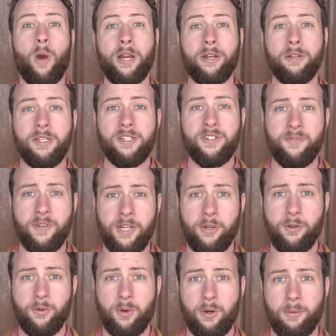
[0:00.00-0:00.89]
Wireless
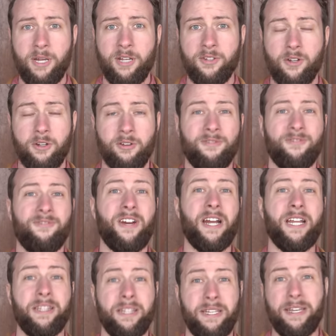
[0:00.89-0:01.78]
video doorbells are
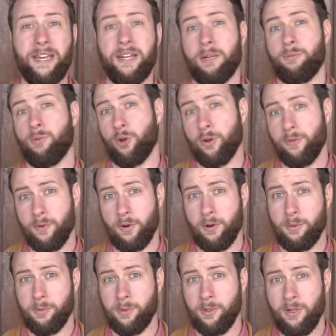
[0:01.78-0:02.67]
finally getting more
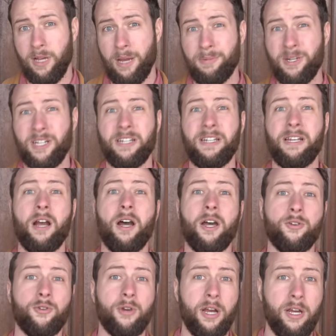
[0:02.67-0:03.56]
affordable. I'm talking
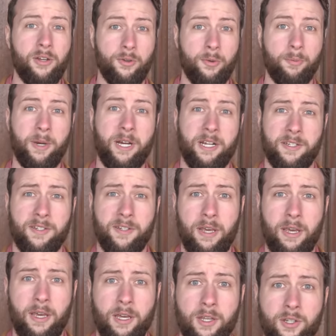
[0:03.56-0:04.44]
under 100 bucks.
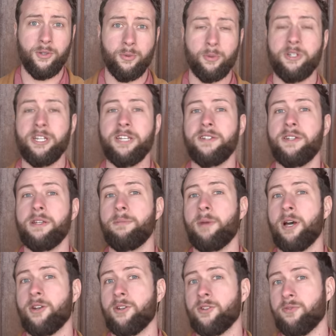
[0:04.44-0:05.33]
So we're testing
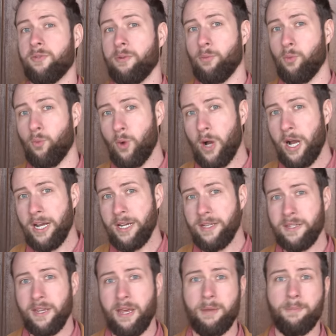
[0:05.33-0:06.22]
models from
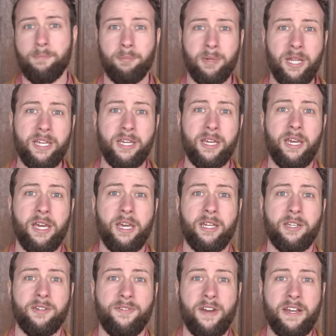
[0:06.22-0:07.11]
Wyze and Blink
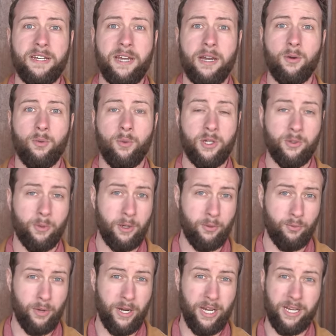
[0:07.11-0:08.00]
to find out which
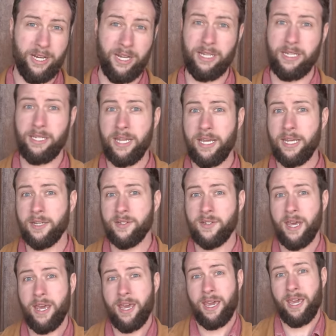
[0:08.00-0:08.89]
one
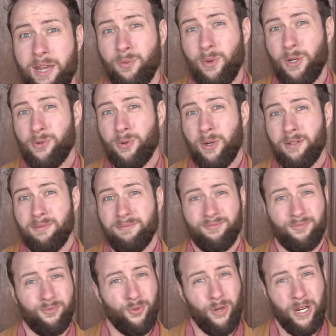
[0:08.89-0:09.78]
ring-a-ding-dings and which
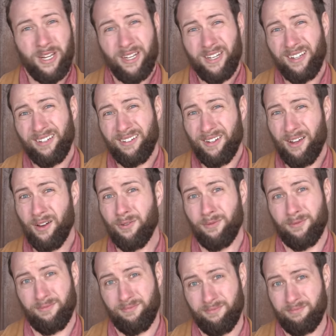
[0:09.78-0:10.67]
one ring-a-ding-don't.